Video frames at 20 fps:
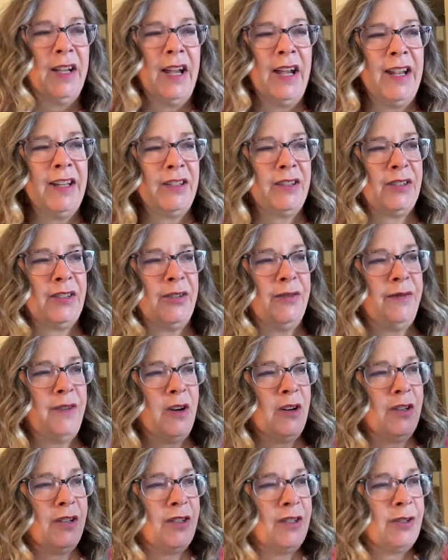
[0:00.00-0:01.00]
And so
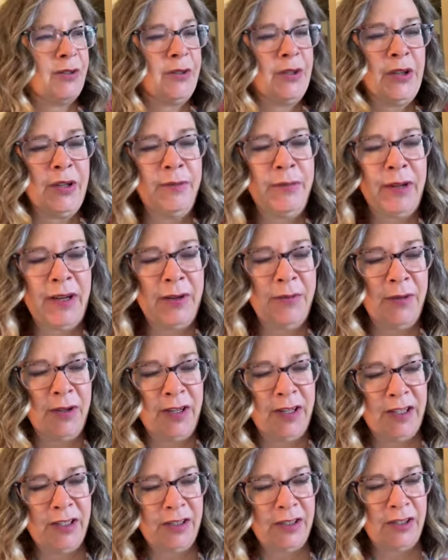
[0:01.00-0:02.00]
far, so good, but I
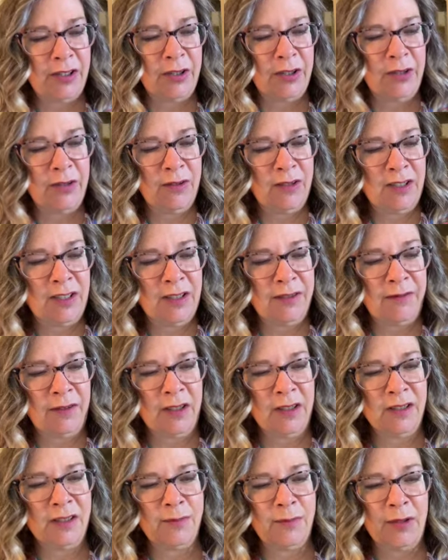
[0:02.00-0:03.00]
wanted to show you the
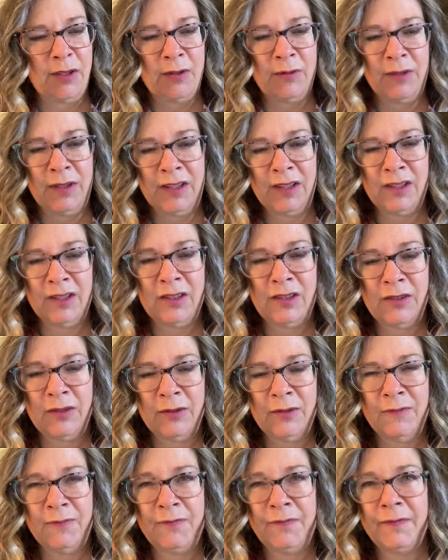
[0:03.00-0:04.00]
difference between the two.